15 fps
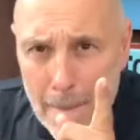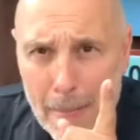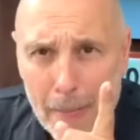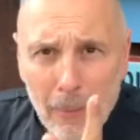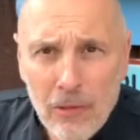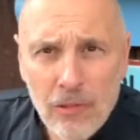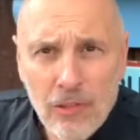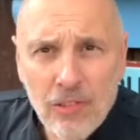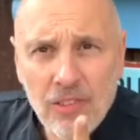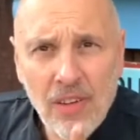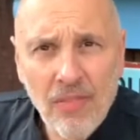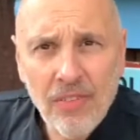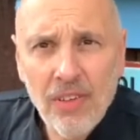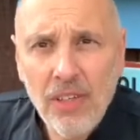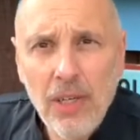This is
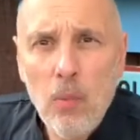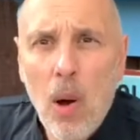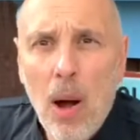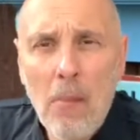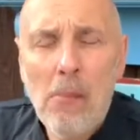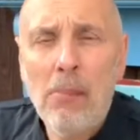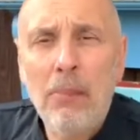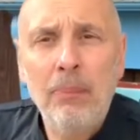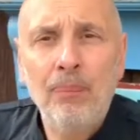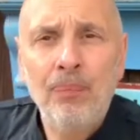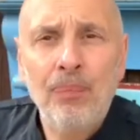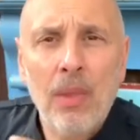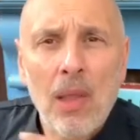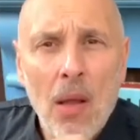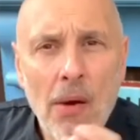definitely one
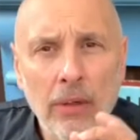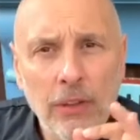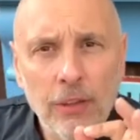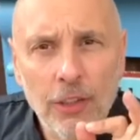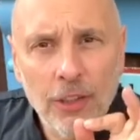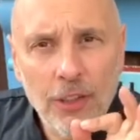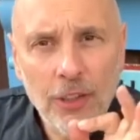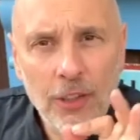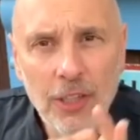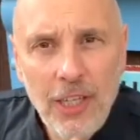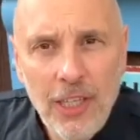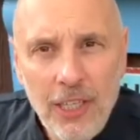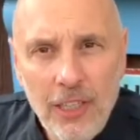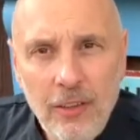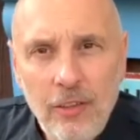that
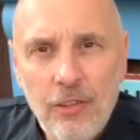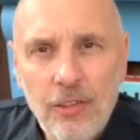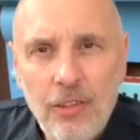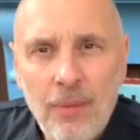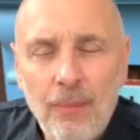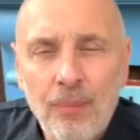needs